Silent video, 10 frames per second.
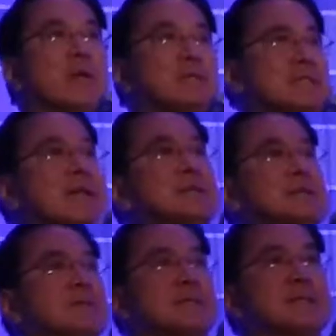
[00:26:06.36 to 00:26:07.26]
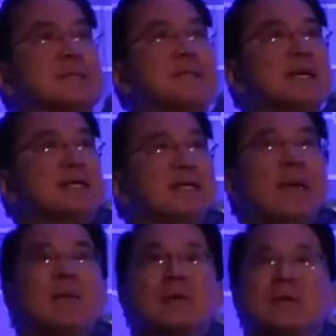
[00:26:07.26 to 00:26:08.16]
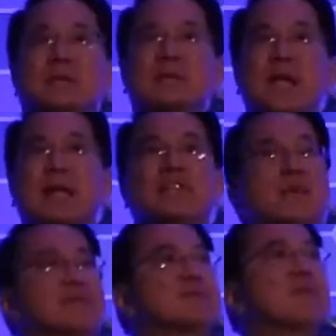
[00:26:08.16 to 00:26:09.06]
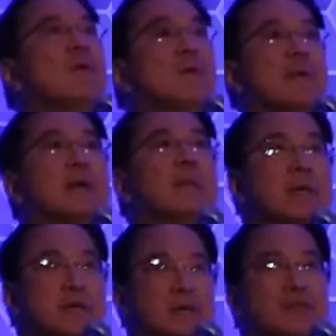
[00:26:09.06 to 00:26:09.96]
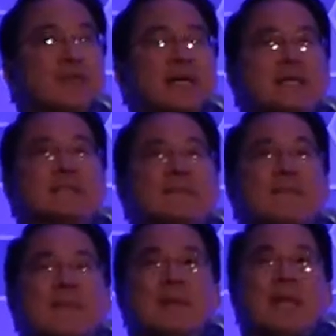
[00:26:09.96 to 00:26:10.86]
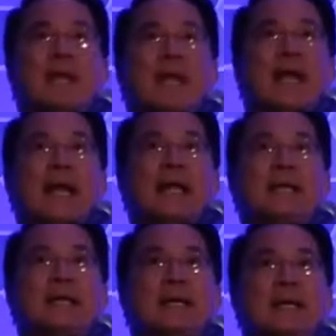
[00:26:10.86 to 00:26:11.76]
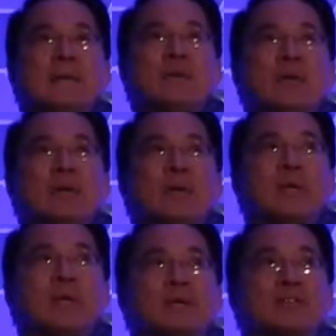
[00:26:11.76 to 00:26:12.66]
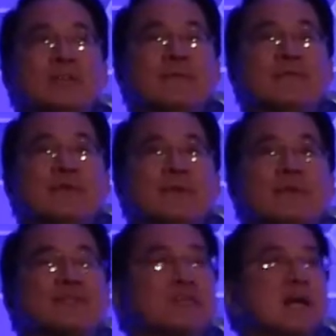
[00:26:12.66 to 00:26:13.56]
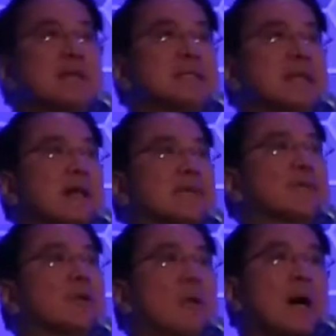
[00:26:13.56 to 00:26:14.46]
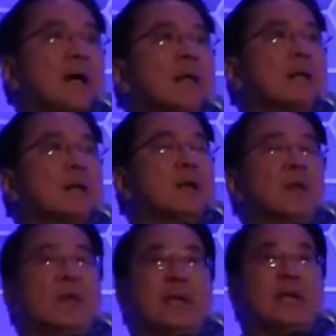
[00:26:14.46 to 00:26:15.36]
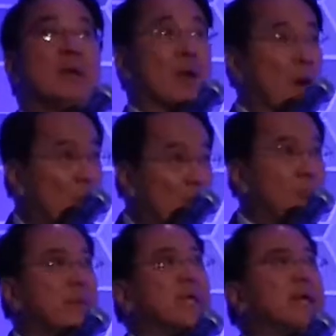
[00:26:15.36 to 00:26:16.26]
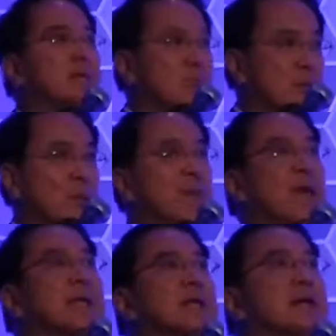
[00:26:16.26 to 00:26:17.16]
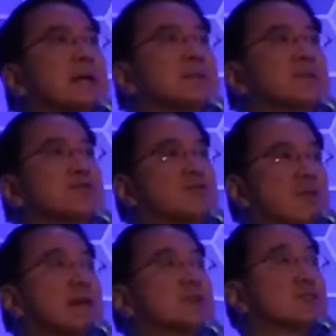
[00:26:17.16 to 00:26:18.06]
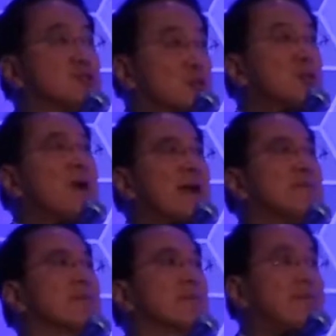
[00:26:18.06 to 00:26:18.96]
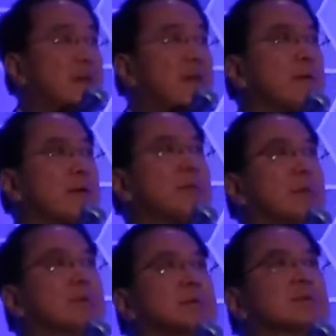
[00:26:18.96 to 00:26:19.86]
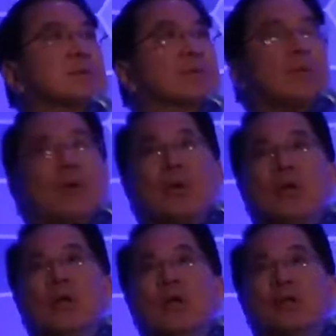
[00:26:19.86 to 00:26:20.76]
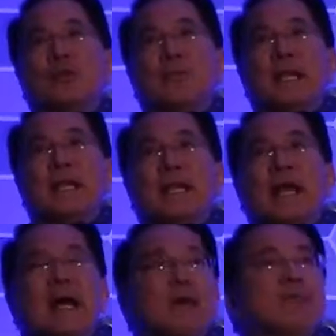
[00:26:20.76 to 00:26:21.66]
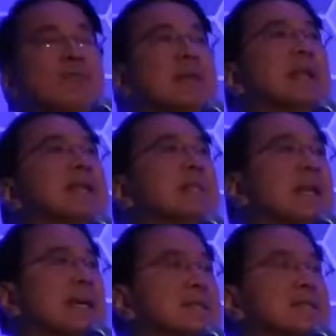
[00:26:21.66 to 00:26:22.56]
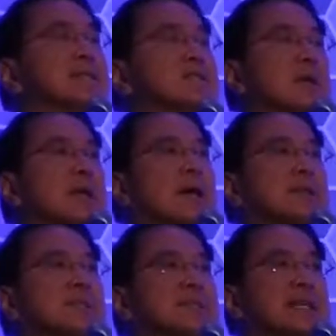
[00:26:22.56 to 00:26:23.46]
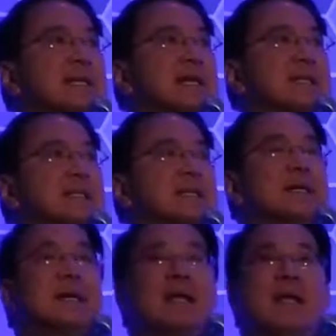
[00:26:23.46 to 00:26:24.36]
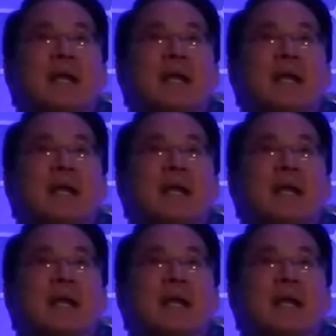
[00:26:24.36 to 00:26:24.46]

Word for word: We started to synthesize chemicals and transform them into drugs. And um, we, we sort of took those drugs, and after a while, we, albeit we recognize drugs do have a very important role to play in health, but nonetheless, it's not a 100% answer.